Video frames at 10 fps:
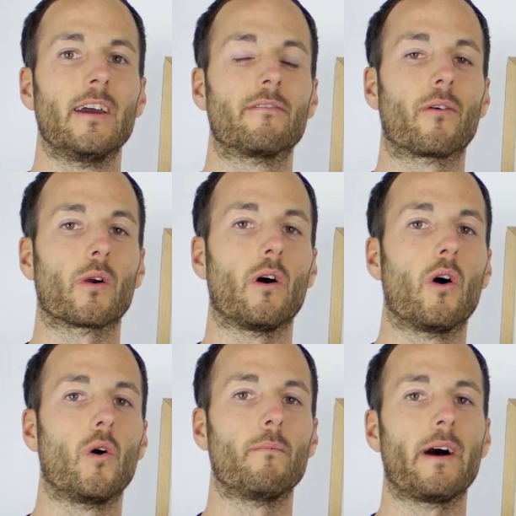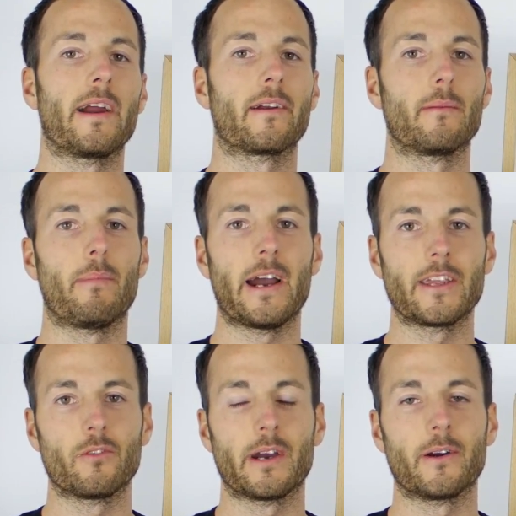for a home buyer to buy
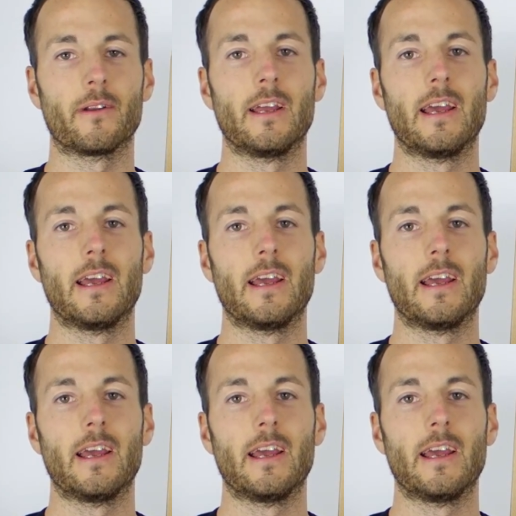you out,